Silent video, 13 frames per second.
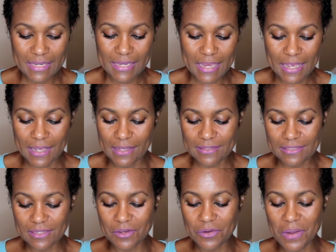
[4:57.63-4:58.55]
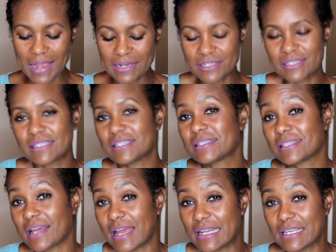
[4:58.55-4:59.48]
Yeah, so I just
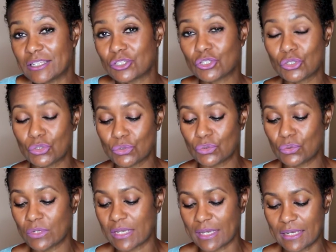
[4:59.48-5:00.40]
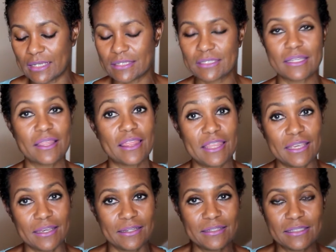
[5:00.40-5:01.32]
decided to get
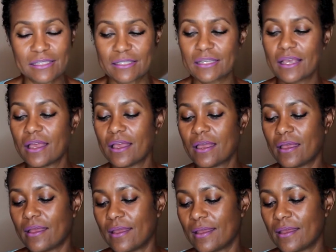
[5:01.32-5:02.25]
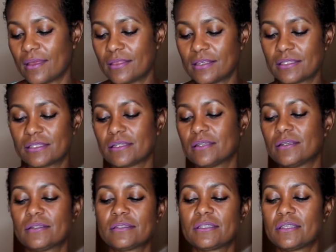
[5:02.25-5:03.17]
this, and this
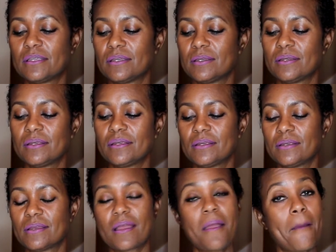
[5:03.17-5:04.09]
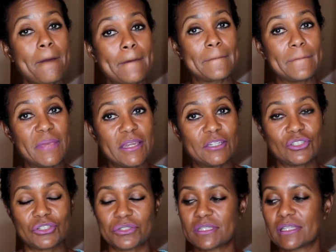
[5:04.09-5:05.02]
is the
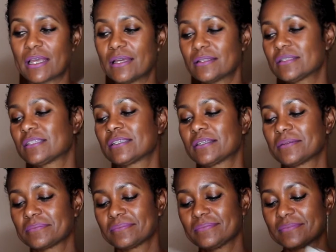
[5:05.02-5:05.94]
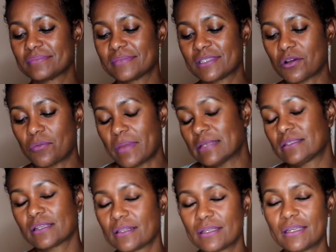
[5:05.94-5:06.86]
miniature set. So
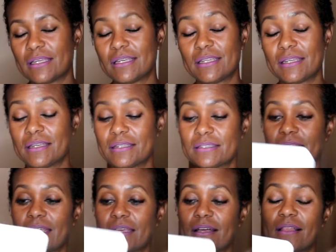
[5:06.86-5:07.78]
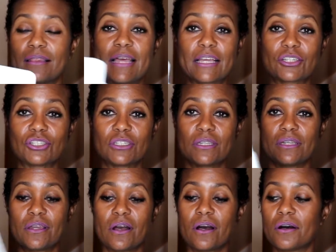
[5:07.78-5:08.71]
basically it is a
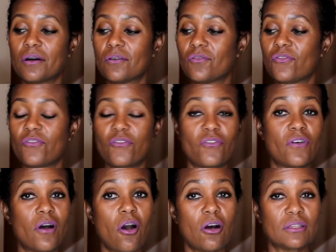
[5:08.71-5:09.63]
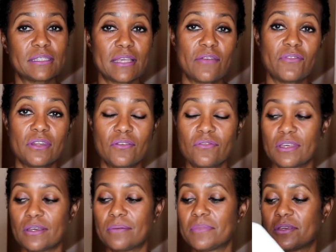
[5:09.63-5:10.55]
collection of all 7 of
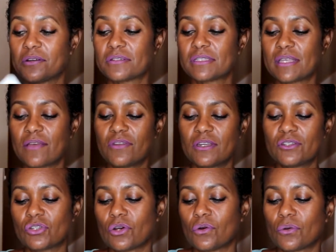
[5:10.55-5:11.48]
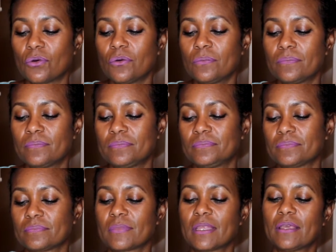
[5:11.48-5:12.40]
them. There are 7 in total,
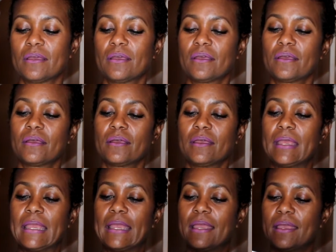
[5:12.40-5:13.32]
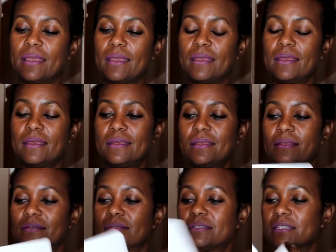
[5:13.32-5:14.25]

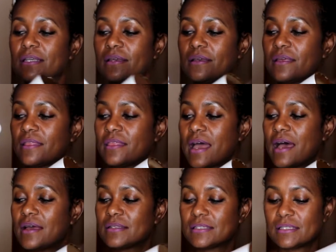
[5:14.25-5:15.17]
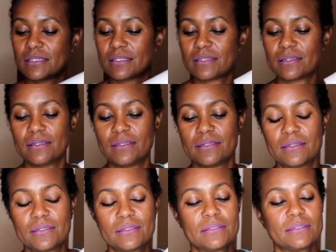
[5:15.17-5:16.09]
and that
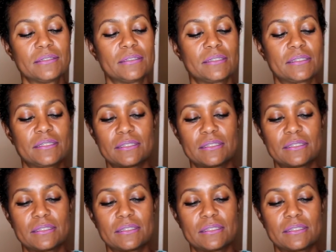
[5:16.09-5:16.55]
is